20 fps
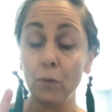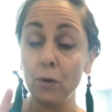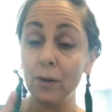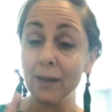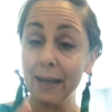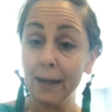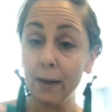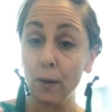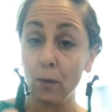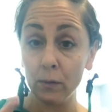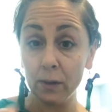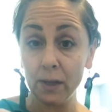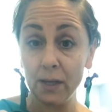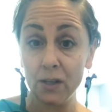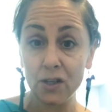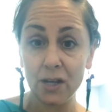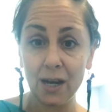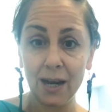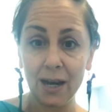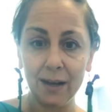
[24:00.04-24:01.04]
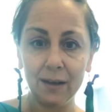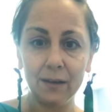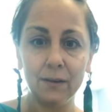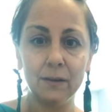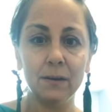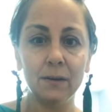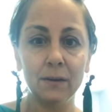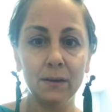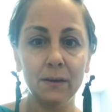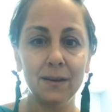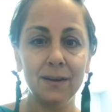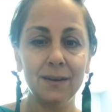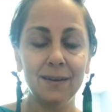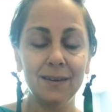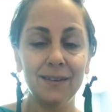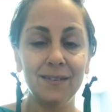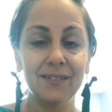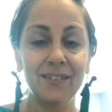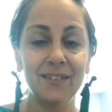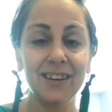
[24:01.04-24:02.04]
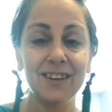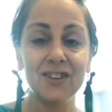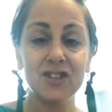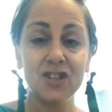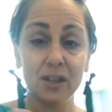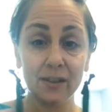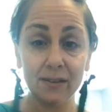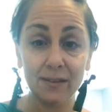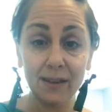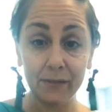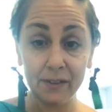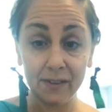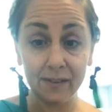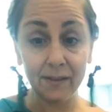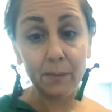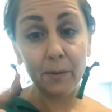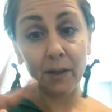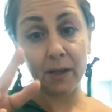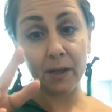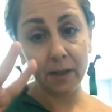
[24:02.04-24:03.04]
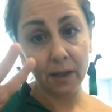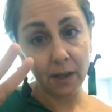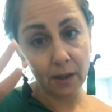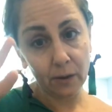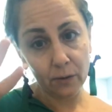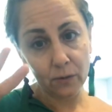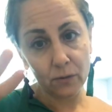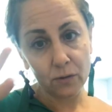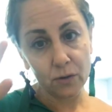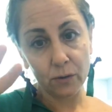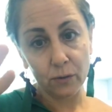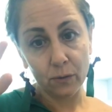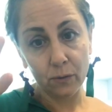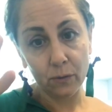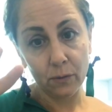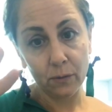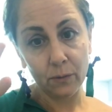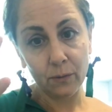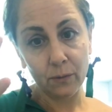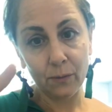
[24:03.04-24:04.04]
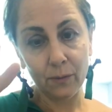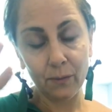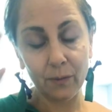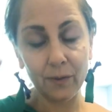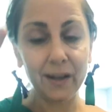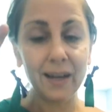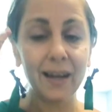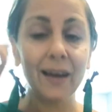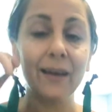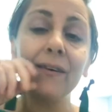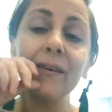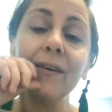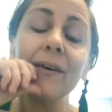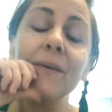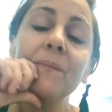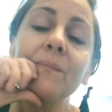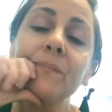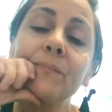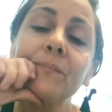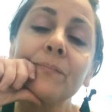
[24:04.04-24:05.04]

more like only child because she doesn't have a sibling. The other two were together.